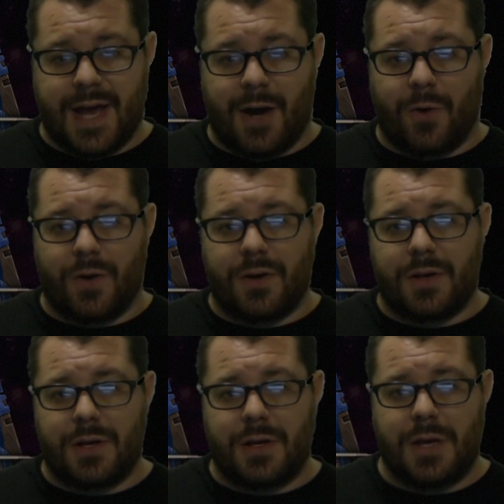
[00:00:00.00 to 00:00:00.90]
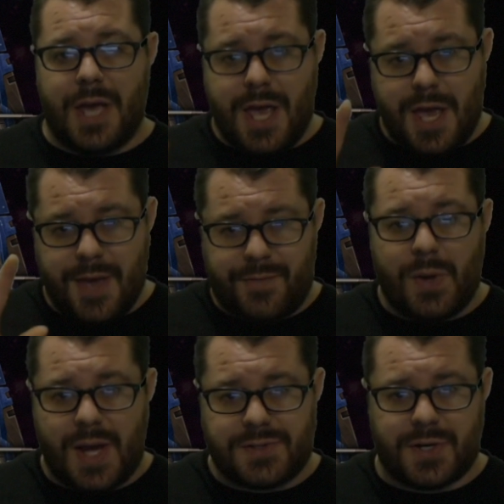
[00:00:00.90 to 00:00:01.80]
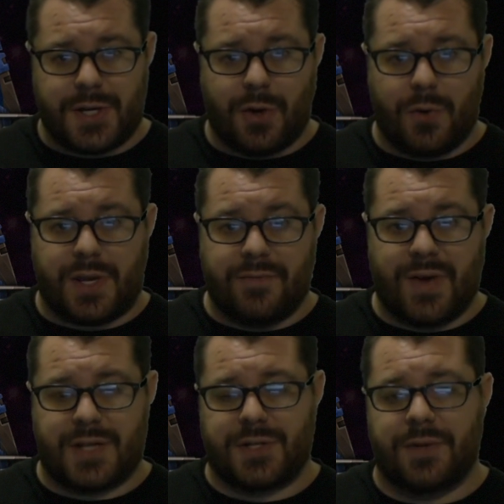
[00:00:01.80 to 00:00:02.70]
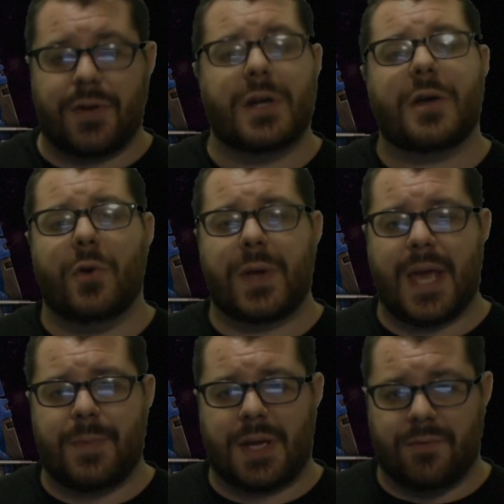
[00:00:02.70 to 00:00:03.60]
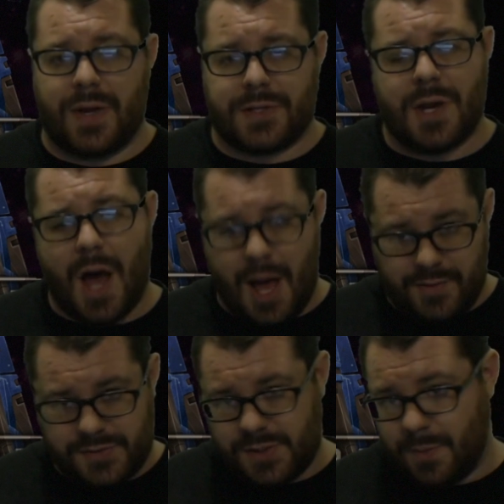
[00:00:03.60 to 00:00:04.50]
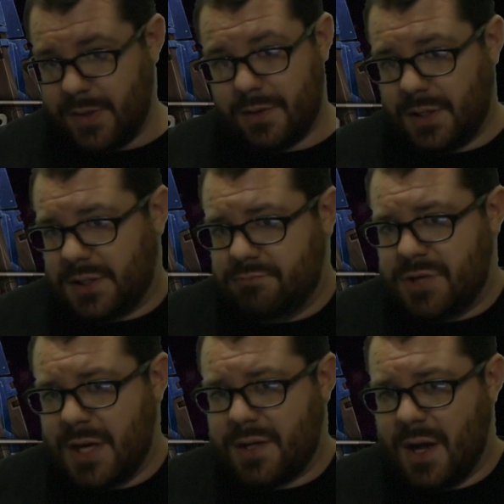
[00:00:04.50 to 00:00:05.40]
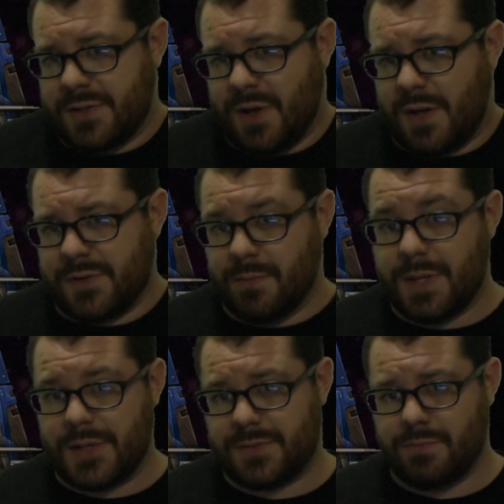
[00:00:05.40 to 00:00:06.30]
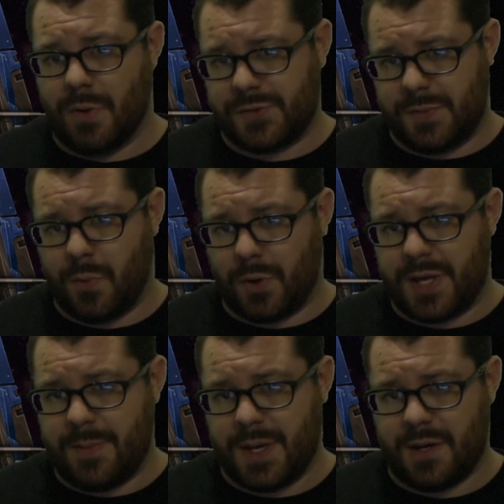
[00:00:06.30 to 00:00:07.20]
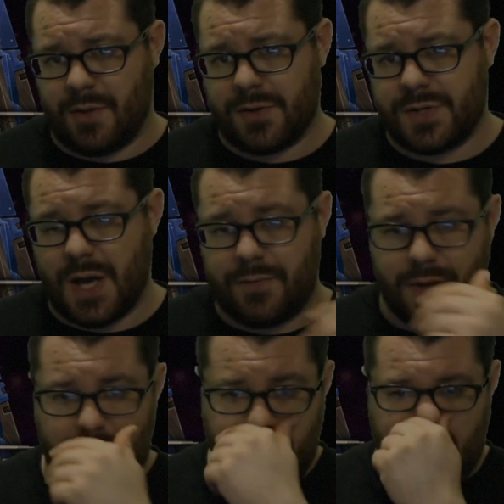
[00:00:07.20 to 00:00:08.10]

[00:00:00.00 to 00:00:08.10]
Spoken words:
Now, if you guys are going to go to a convention, if you're going to go to a gaming convention, obviously, like Gen Con's awesome, because that's mostly board gaming and stuff.